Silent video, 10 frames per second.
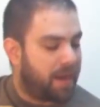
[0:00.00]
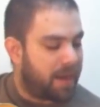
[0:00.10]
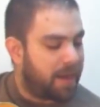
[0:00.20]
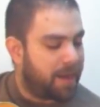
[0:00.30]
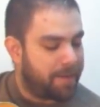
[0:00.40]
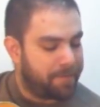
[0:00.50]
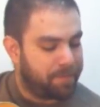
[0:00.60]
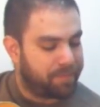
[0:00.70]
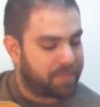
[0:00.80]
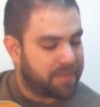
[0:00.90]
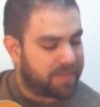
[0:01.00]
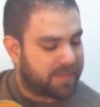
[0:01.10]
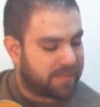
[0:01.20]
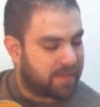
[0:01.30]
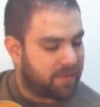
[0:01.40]
Um,
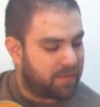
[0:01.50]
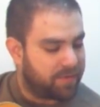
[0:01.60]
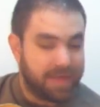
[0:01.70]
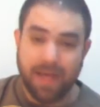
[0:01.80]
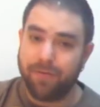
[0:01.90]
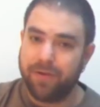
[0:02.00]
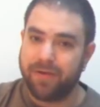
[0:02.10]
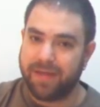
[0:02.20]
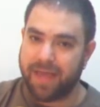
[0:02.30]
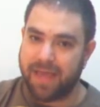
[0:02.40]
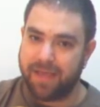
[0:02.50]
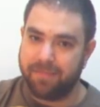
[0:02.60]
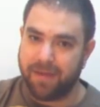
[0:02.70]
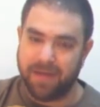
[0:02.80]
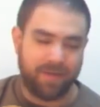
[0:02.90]
so now we're in
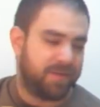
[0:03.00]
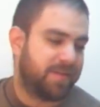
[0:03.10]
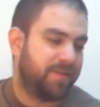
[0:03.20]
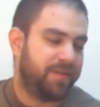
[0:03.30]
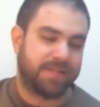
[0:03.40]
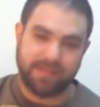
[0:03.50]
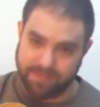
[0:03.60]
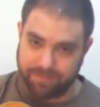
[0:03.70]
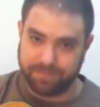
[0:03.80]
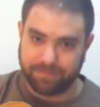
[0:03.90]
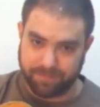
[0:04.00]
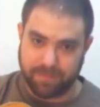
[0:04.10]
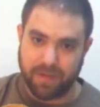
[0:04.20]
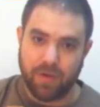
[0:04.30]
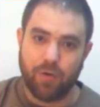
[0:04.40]
A minor, so it's
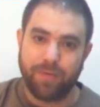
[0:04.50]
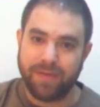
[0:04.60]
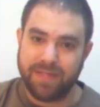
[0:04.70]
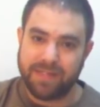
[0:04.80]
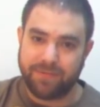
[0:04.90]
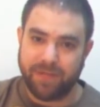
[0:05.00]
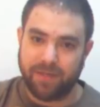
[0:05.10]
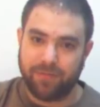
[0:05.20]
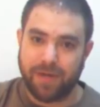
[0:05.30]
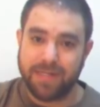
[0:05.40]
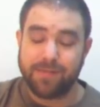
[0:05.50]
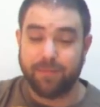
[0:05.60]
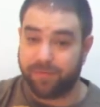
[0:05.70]
open E string twice.